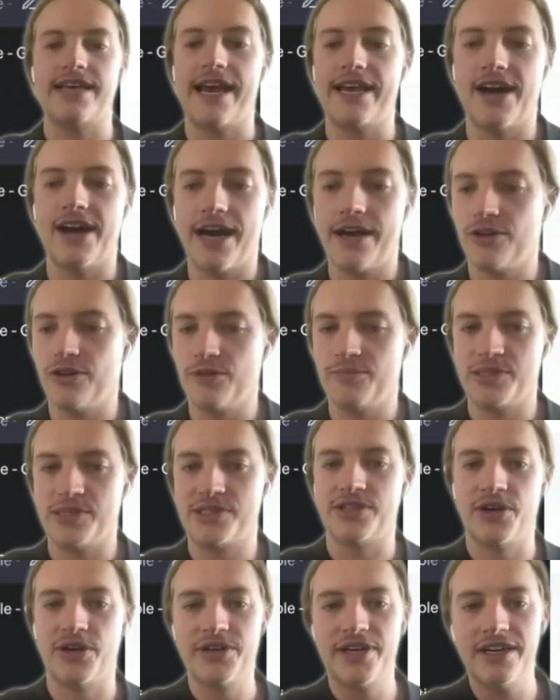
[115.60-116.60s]
the AI or the
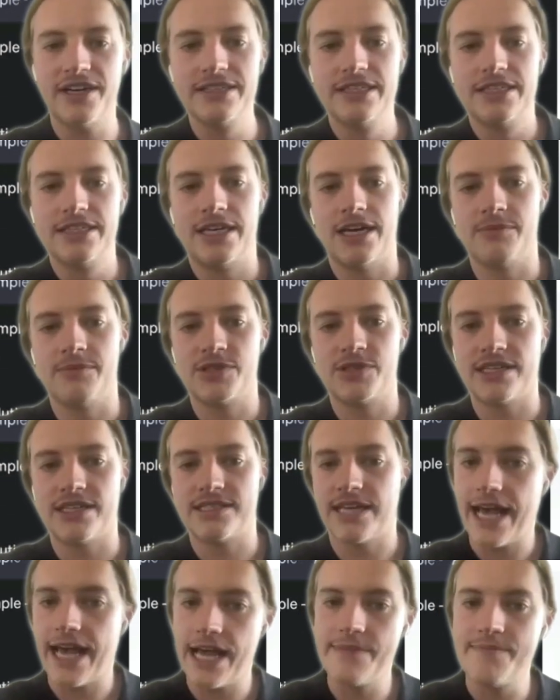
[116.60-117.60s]
persona. So I
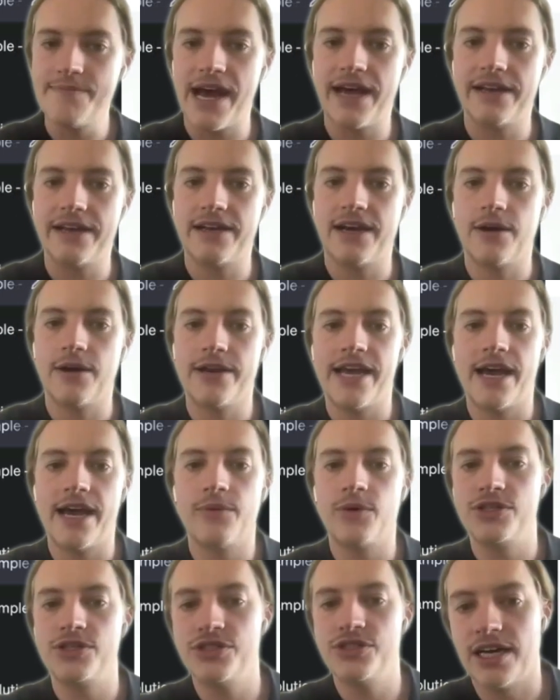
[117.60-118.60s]
say, hey, Matt, I now
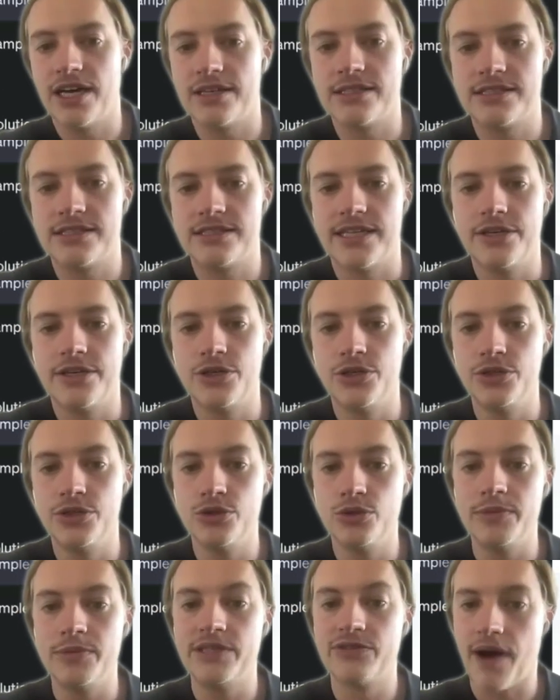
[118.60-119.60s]
want you to understand who
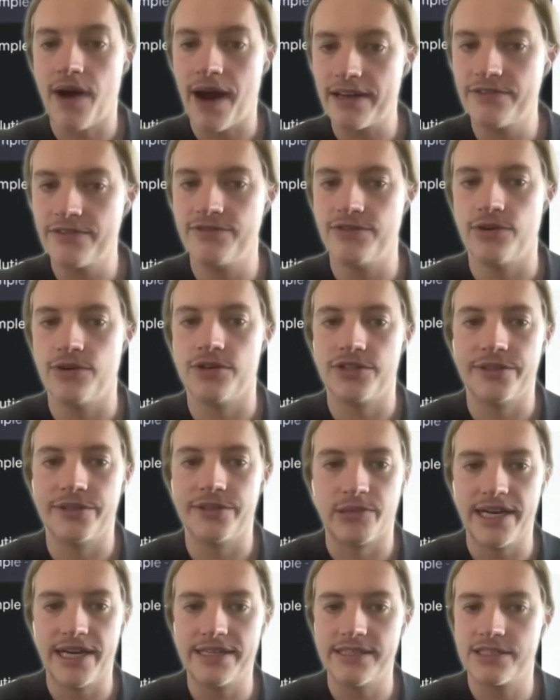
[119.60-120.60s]
you'll be writing for. The
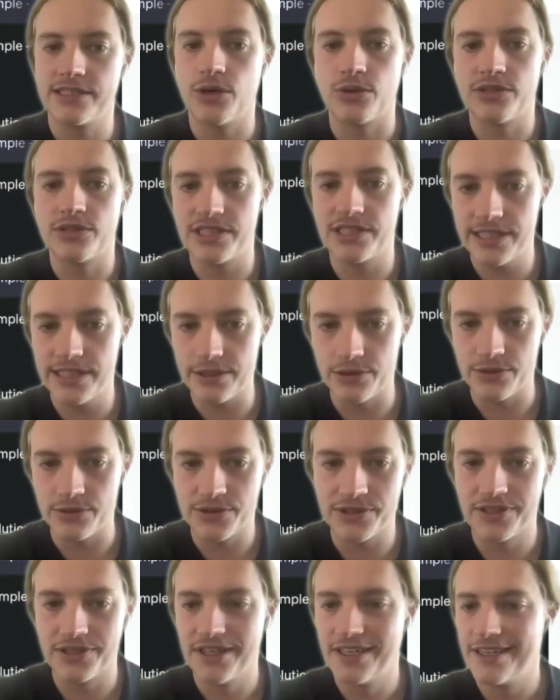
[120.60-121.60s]
brand is called
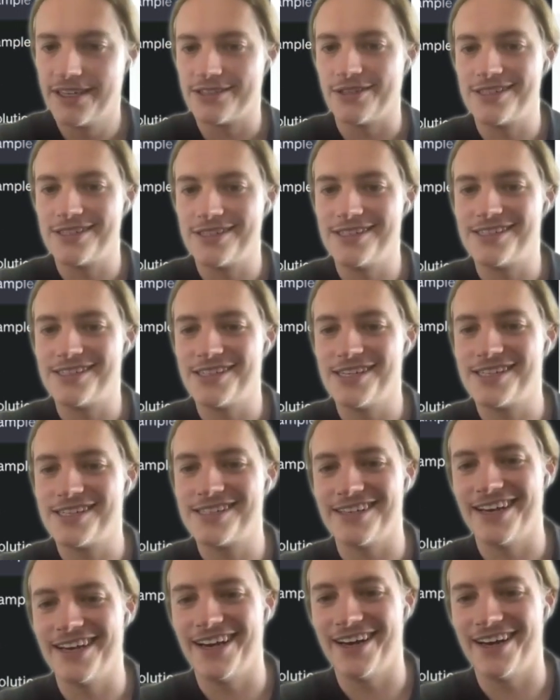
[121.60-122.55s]
Skittles. So this is just,